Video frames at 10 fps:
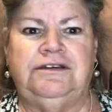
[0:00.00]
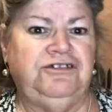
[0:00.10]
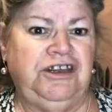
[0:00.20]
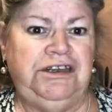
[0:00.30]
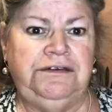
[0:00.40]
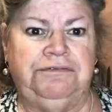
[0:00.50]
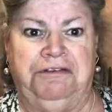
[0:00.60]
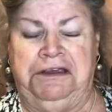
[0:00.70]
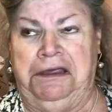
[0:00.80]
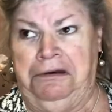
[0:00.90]
Jeans,
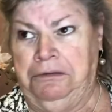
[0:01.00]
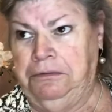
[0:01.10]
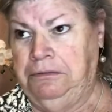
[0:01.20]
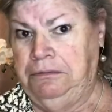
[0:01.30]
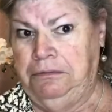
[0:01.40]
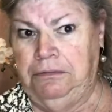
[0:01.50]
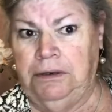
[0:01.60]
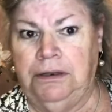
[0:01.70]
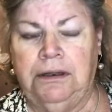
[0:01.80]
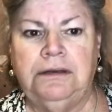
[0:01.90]
forget it.
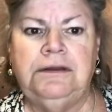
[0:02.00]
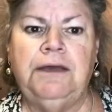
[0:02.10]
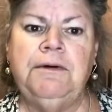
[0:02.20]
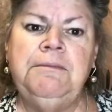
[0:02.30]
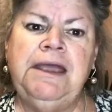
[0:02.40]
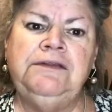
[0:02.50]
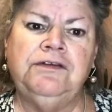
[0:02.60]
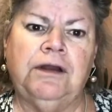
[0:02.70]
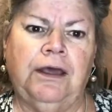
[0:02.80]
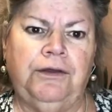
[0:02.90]
They were men's
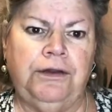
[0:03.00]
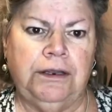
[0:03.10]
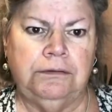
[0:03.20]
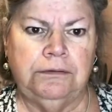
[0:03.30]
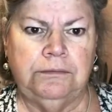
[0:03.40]
clothing.